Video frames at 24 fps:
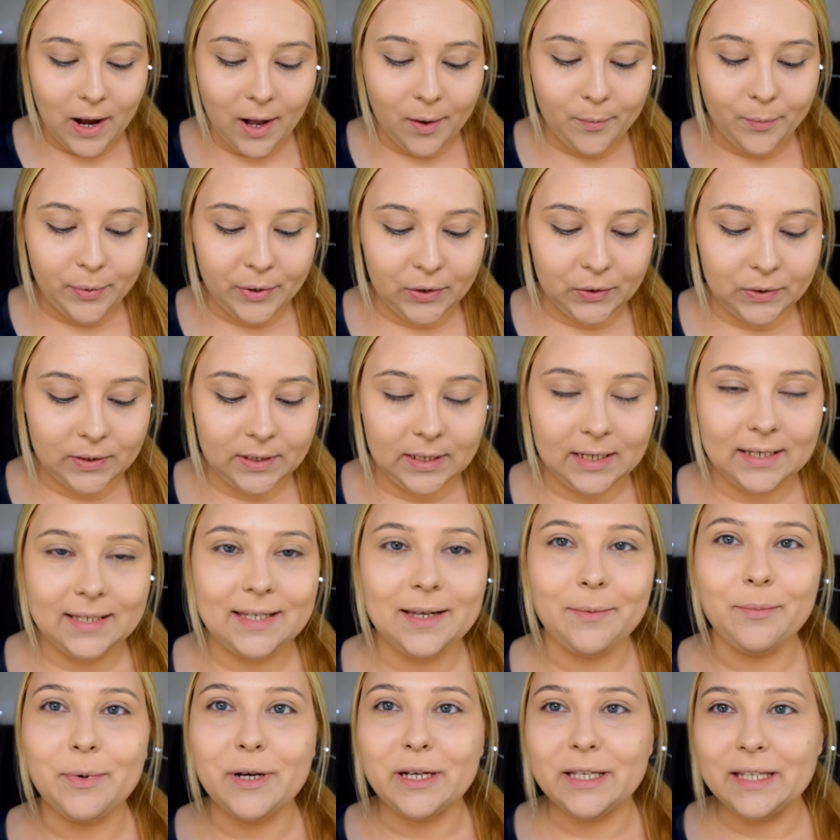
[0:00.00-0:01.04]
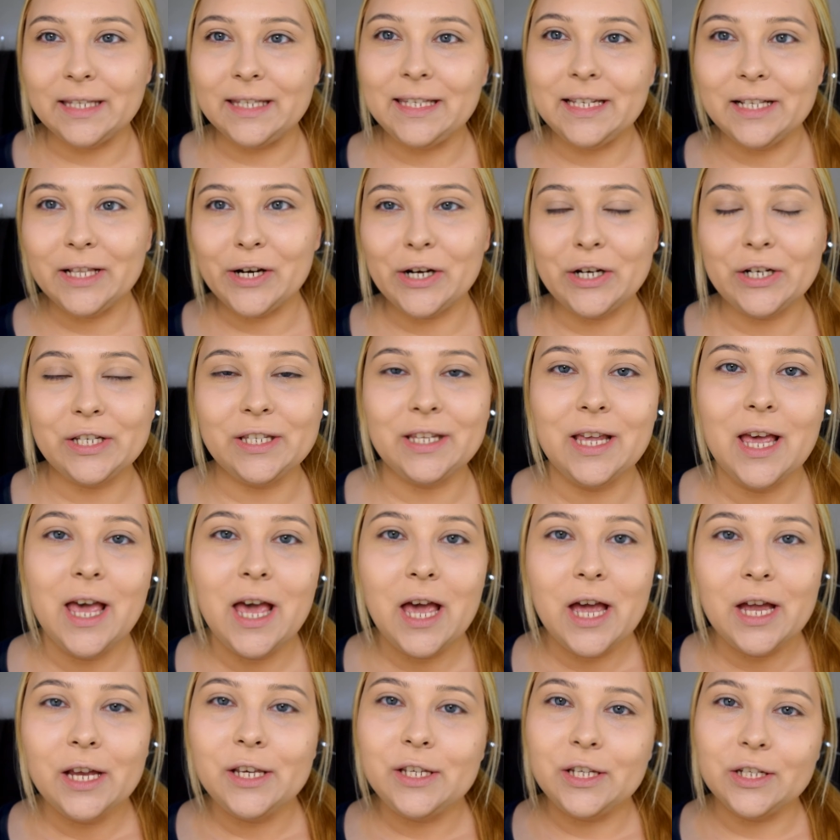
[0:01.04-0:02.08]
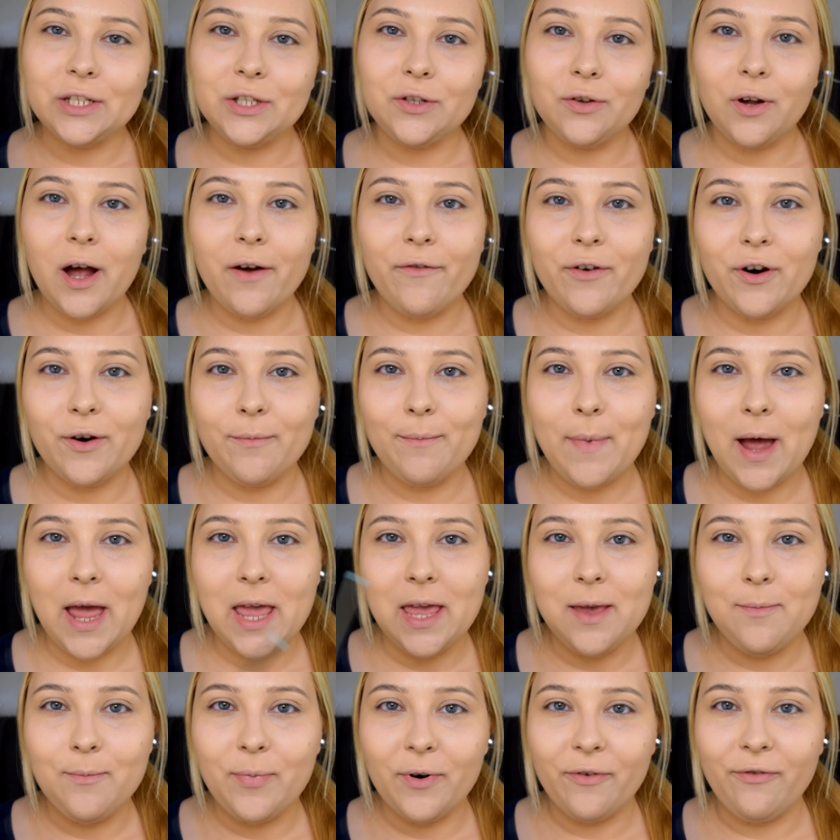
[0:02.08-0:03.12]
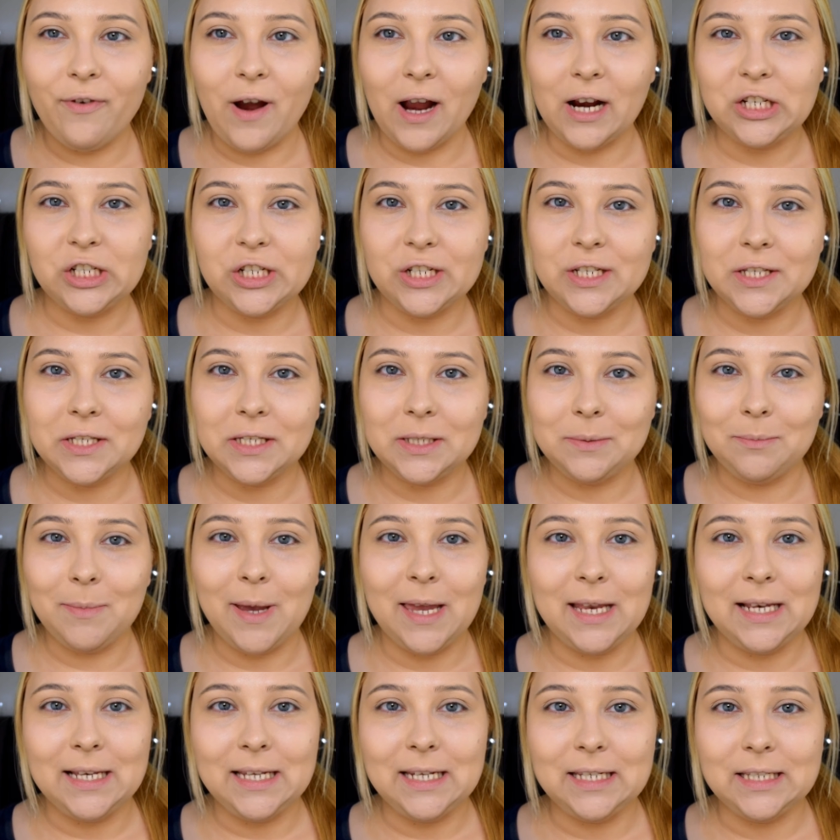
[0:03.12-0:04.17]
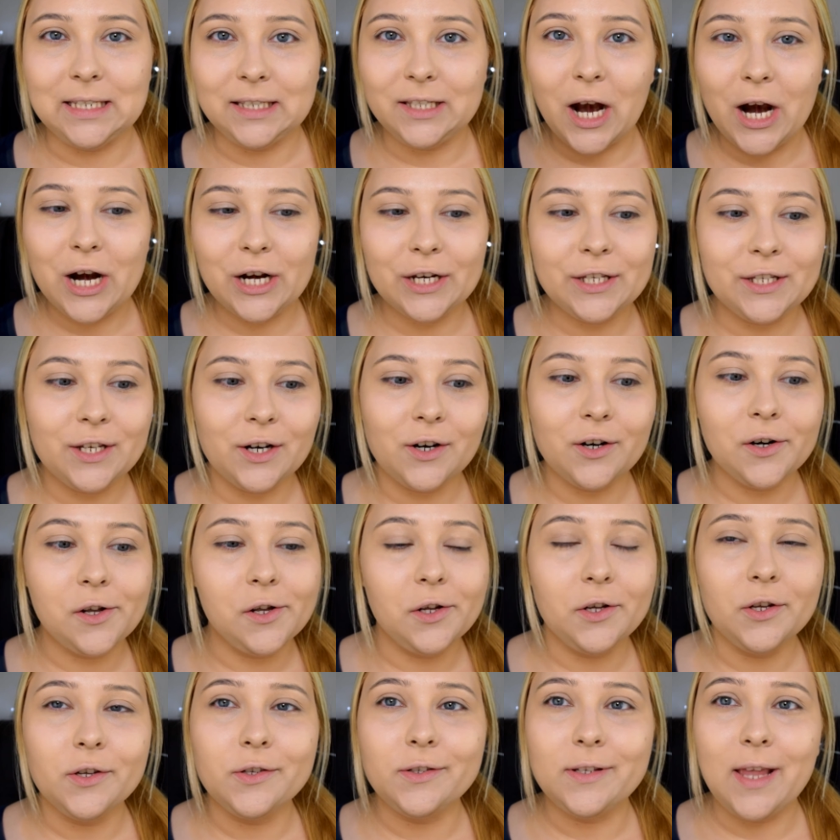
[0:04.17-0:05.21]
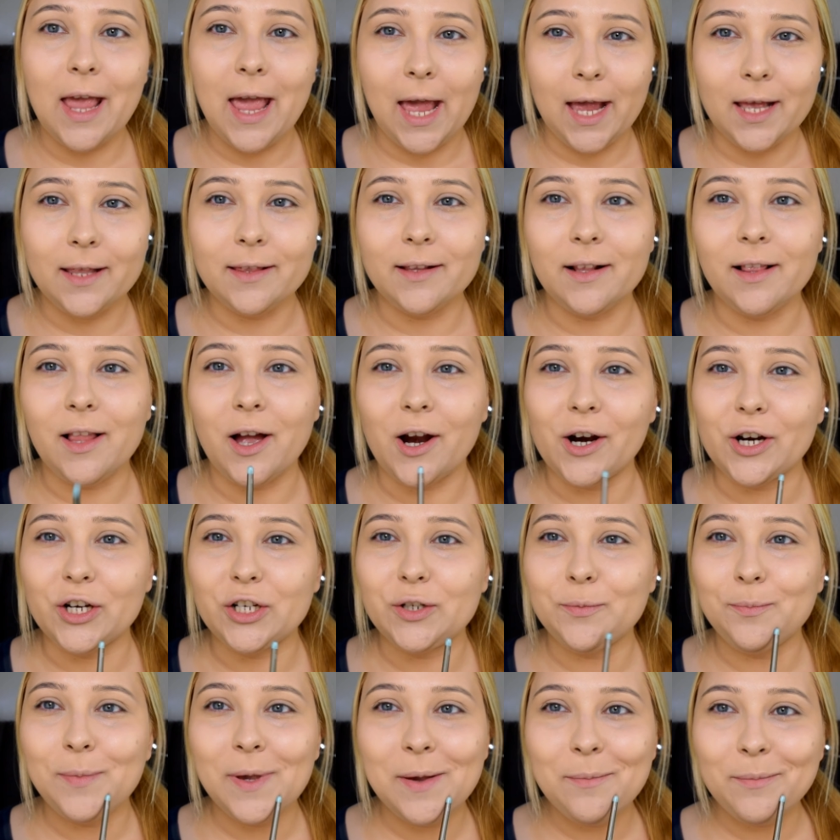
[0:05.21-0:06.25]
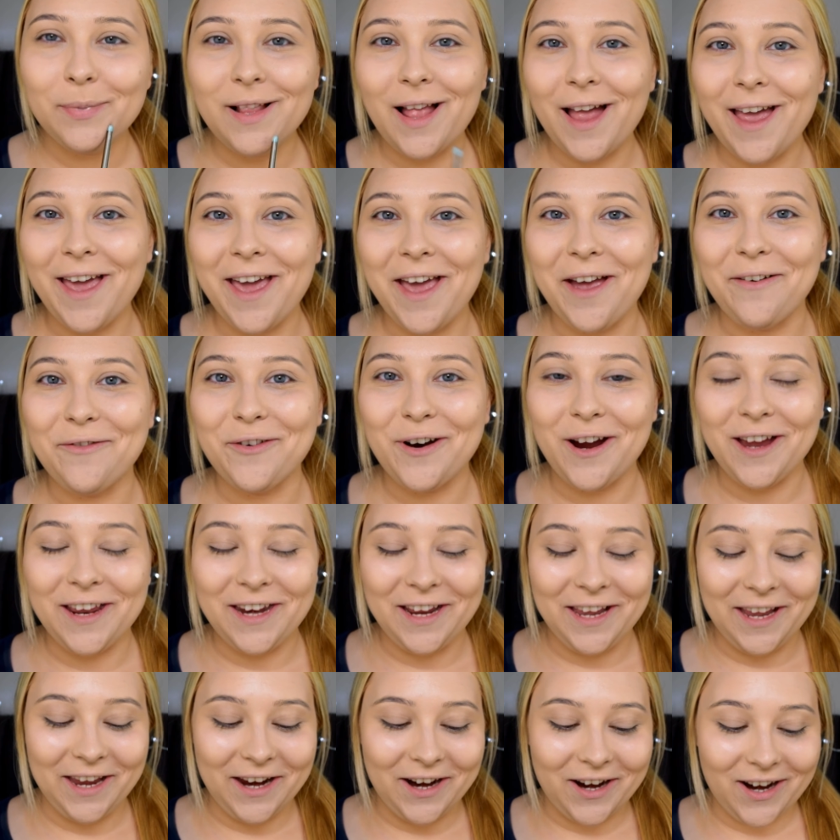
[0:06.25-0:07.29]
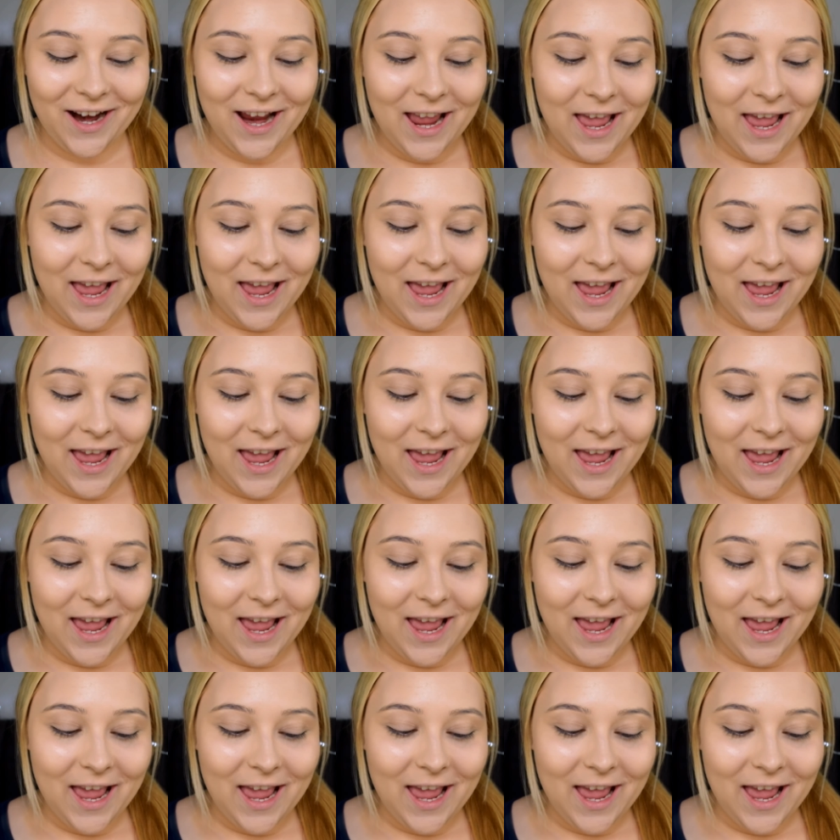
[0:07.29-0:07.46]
I'll be using some concealers just to cover my imperfections, mainly the dark circles and the large pimple I have right here.